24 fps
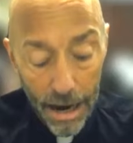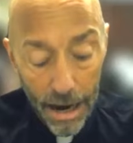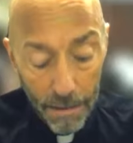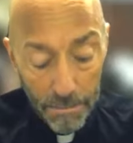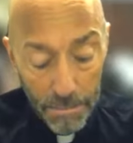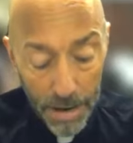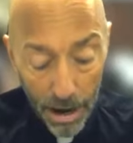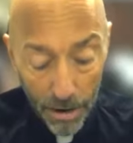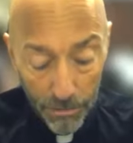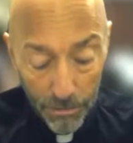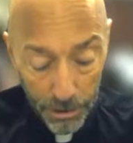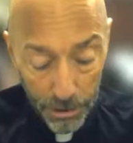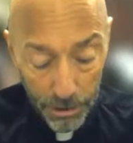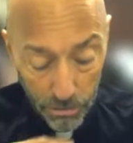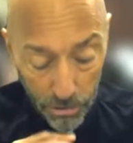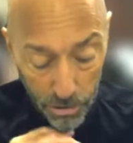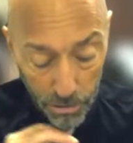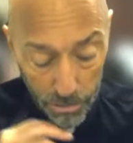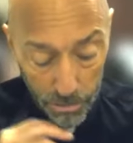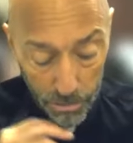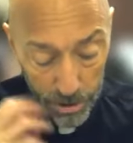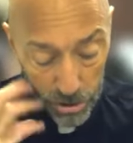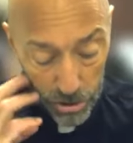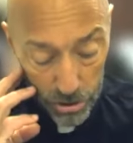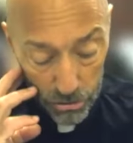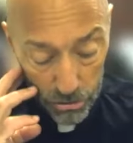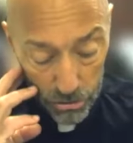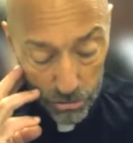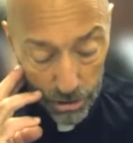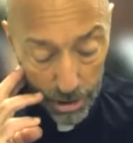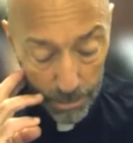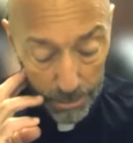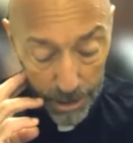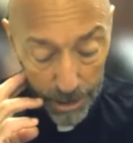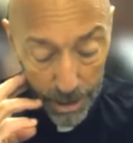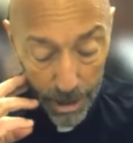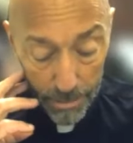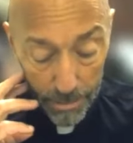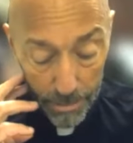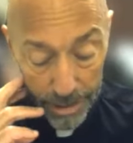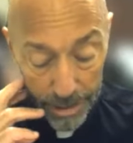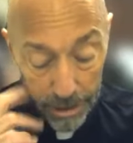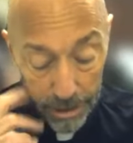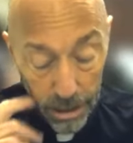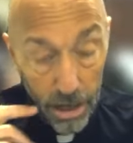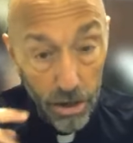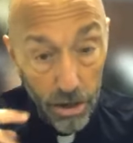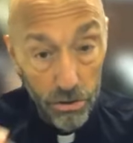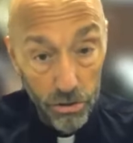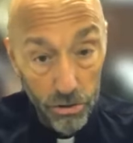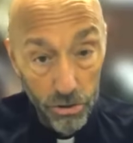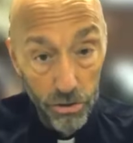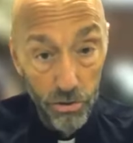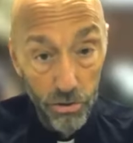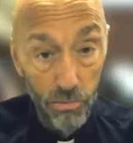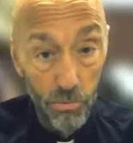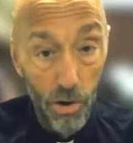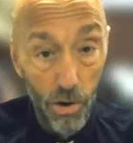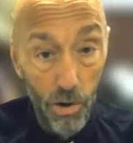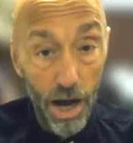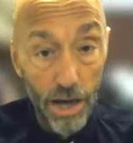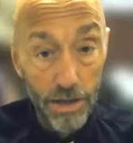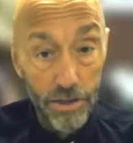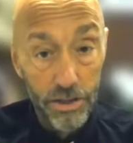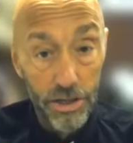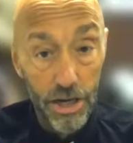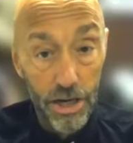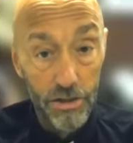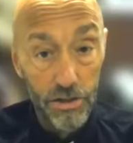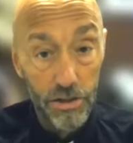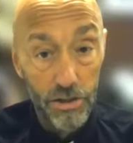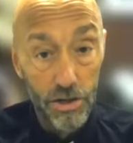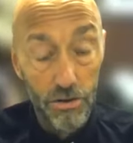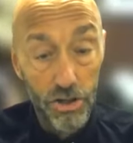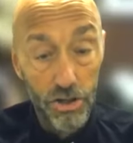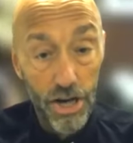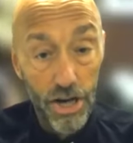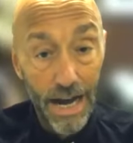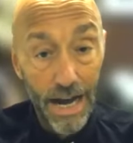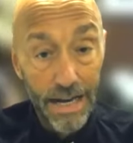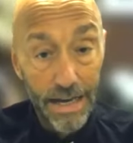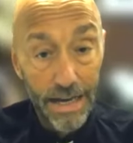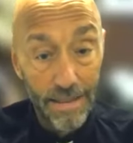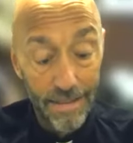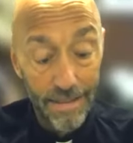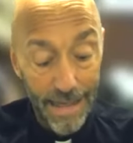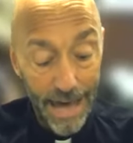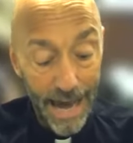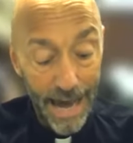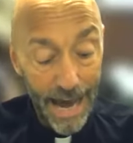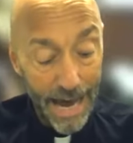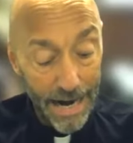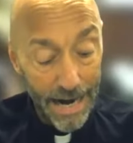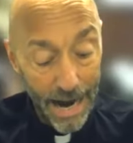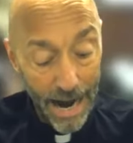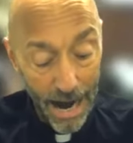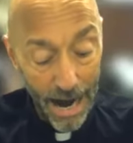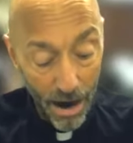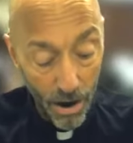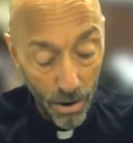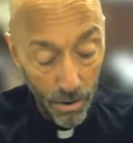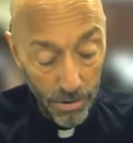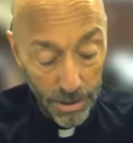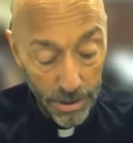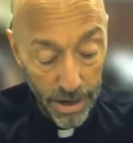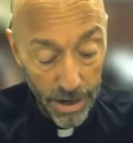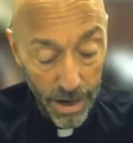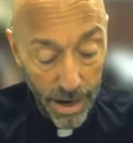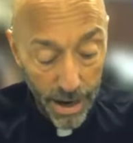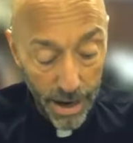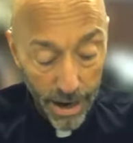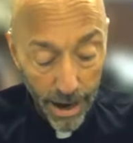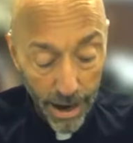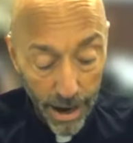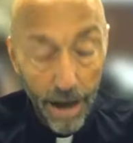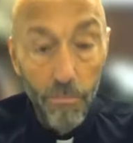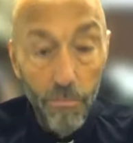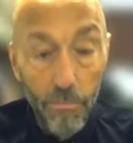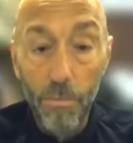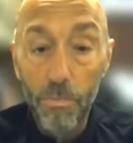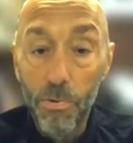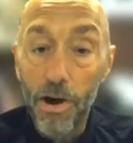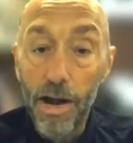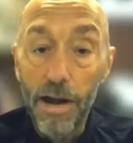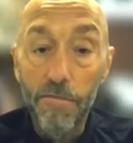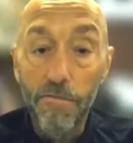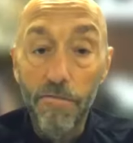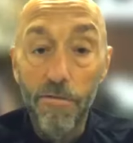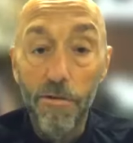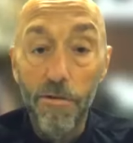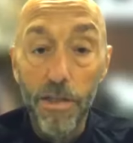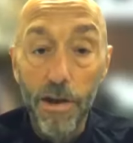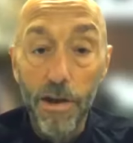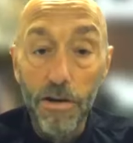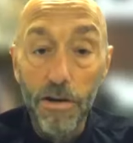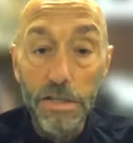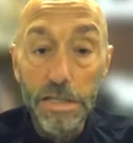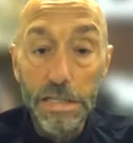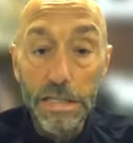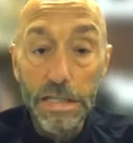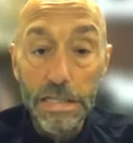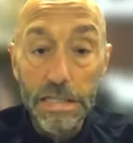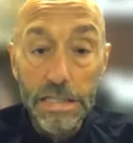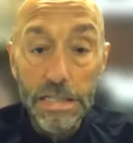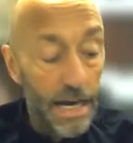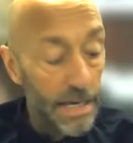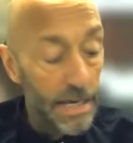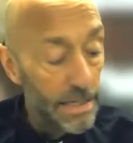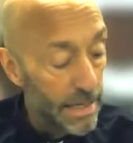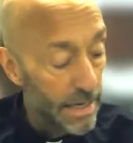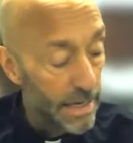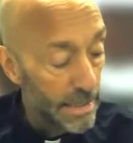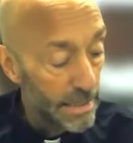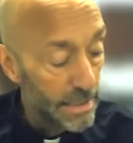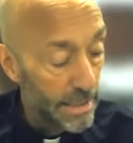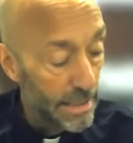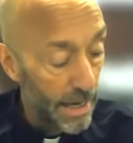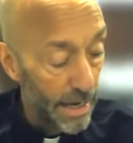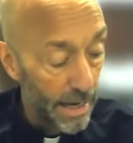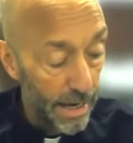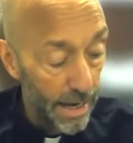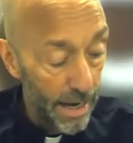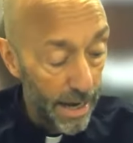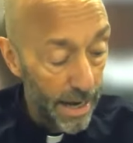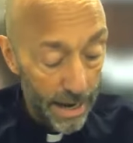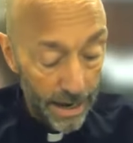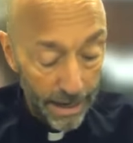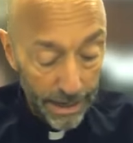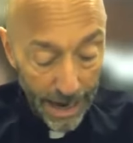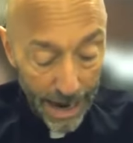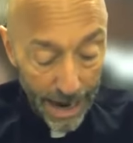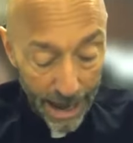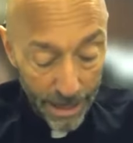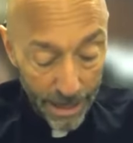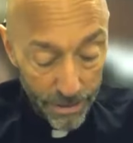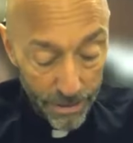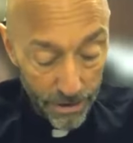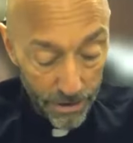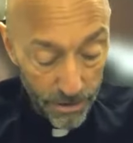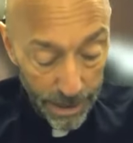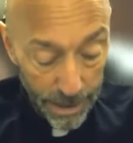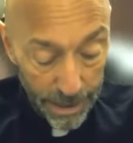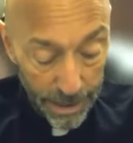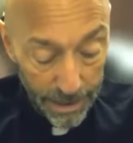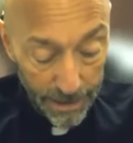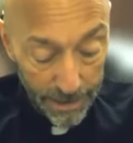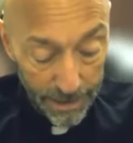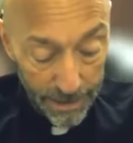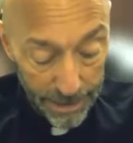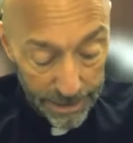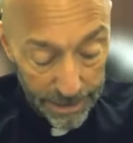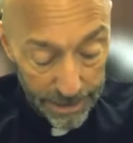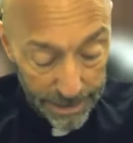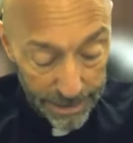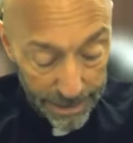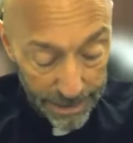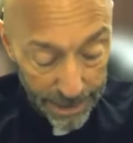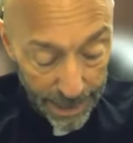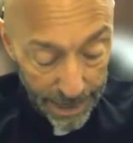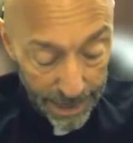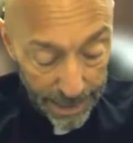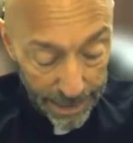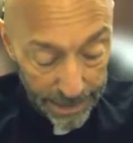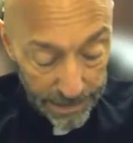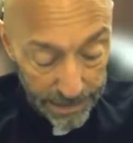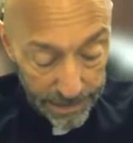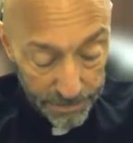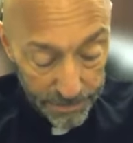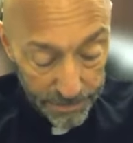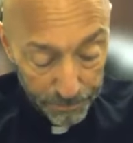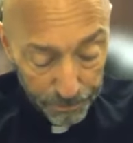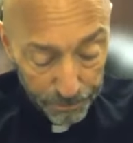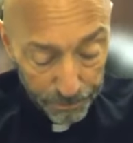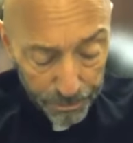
about the group mission trip coming to Wausau. So check that out. And we'll pray for their success as they gather in these days.